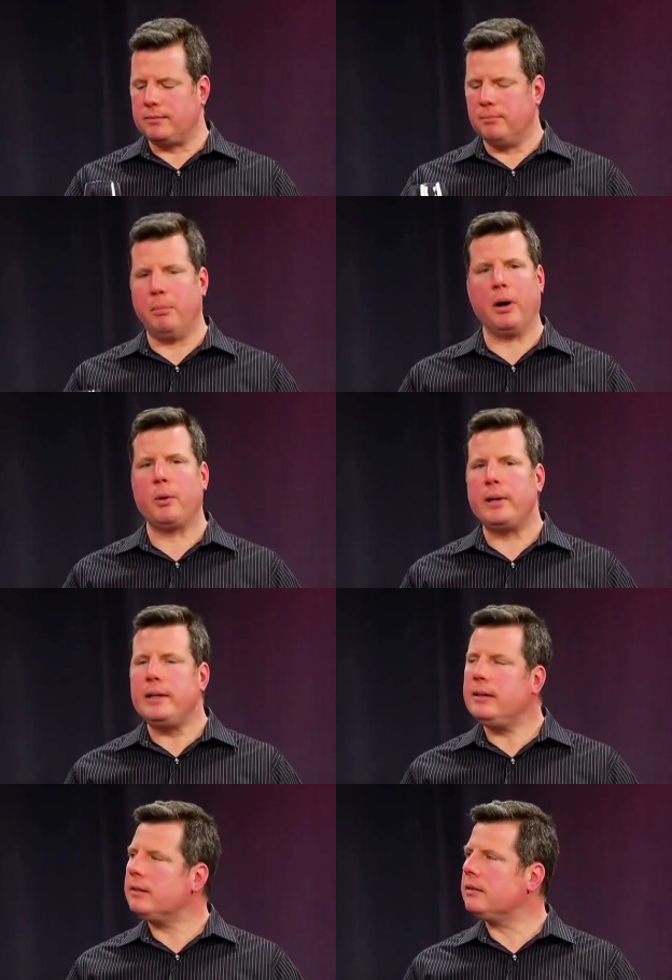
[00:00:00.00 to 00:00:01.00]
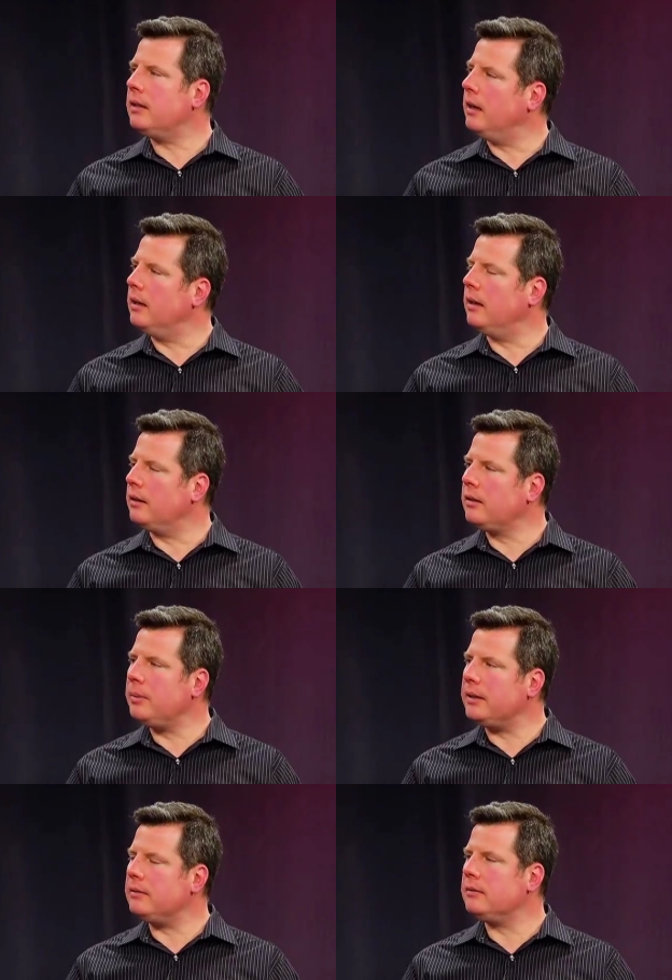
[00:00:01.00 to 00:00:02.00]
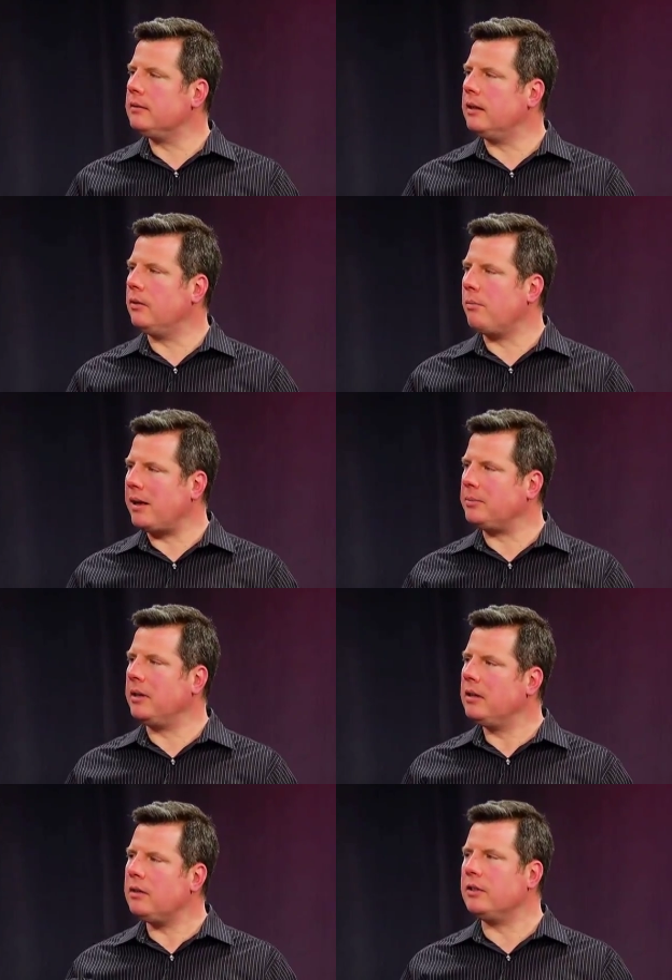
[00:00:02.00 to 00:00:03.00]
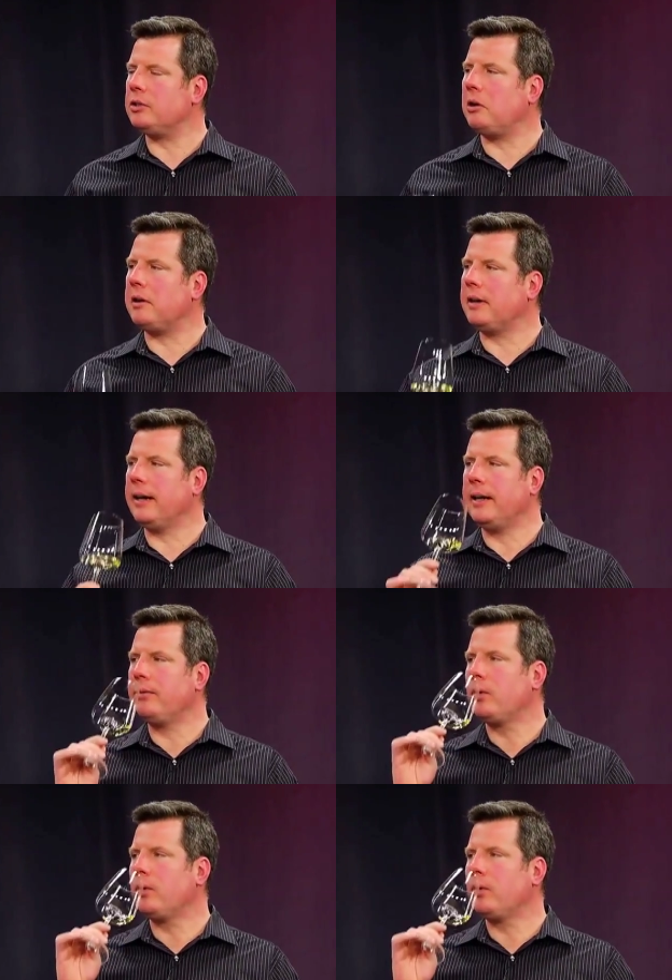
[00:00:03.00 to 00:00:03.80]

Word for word: buttery, uh, a little bit, it reminds me a little of a Chardonnay.